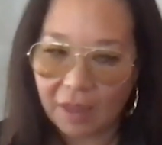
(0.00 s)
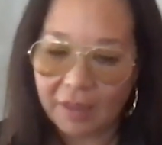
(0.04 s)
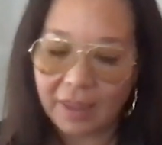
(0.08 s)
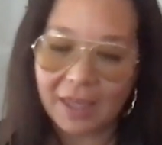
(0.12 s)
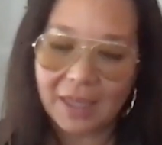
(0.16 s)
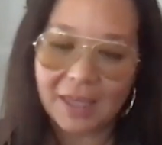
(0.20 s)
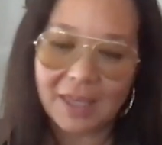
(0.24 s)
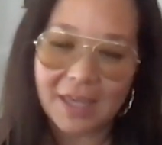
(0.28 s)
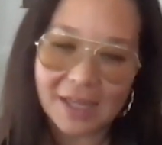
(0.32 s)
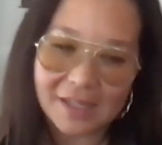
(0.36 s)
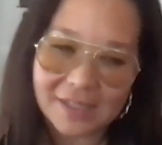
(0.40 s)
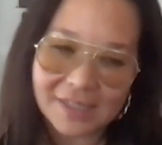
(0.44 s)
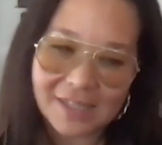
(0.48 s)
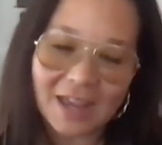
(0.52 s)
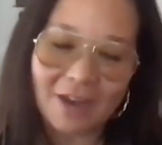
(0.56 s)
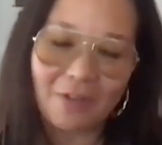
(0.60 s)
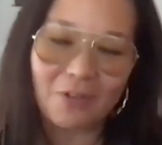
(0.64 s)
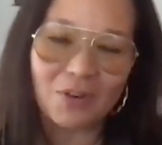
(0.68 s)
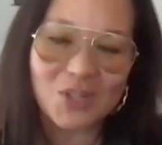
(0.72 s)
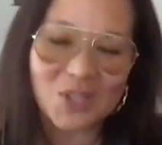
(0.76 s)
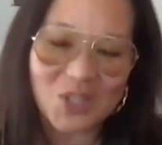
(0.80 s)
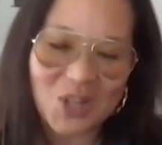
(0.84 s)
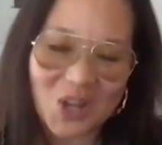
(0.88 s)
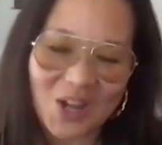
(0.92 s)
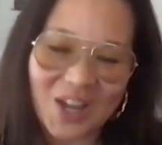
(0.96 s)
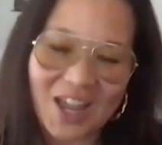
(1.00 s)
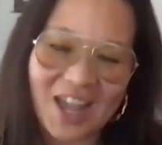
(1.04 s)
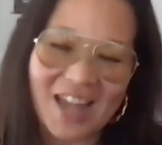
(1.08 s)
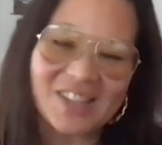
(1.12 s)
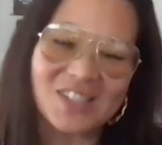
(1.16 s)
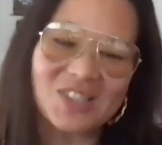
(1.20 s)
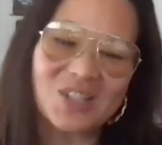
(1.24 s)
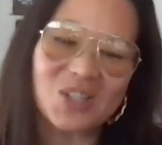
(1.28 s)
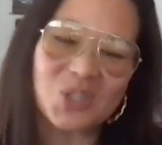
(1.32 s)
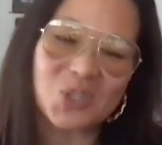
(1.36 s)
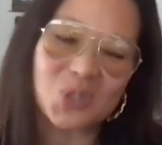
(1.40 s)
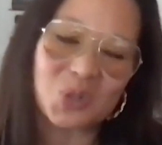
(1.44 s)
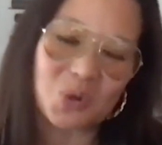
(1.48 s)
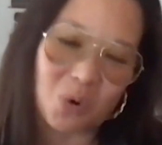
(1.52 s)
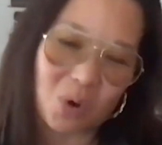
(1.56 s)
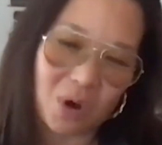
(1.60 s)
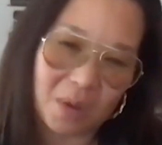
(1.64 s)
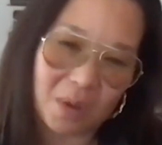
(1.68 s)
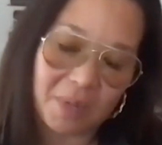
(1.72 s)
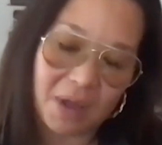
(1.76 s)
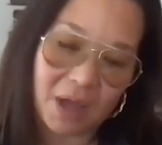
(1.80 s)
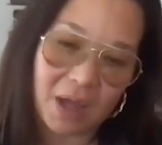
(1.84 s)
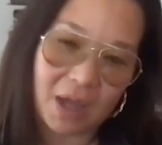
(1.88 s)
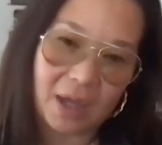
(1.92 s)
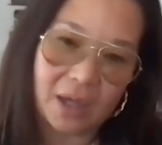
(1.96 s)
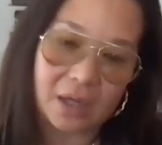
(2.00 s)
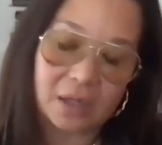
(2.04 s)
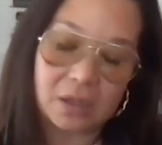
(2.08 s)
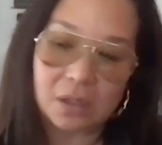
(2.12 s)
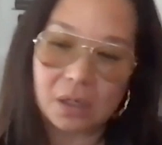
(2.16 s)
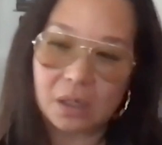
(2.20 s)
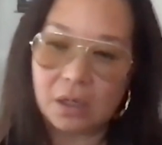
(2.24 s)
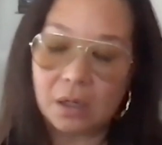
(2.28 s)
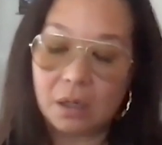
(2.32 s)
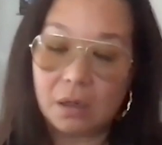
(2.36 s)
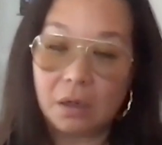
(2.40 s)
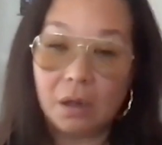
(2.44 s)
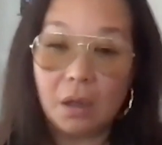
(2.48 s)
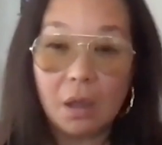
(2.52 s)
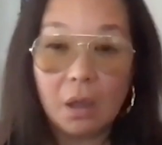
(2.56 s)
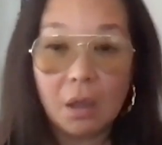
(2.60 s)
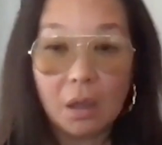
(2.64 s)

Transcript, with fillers: Like, yes, every song has a story behind it, and